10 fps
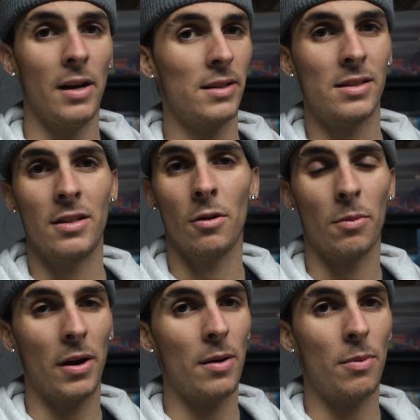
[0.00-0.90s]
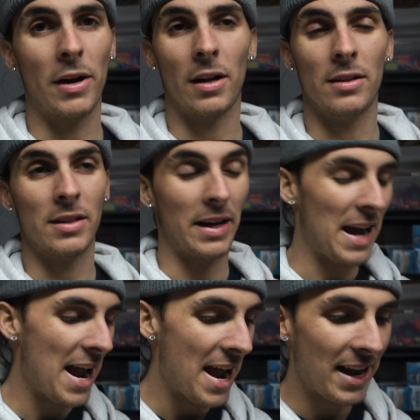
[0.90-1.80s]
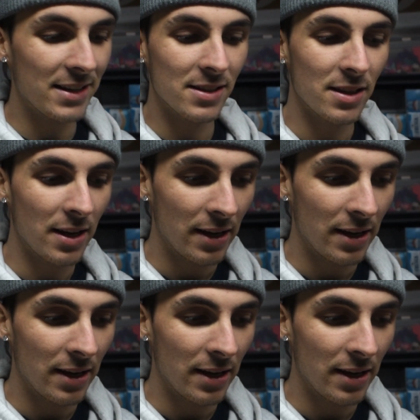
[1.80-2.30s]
it's steel braided brake lines, hands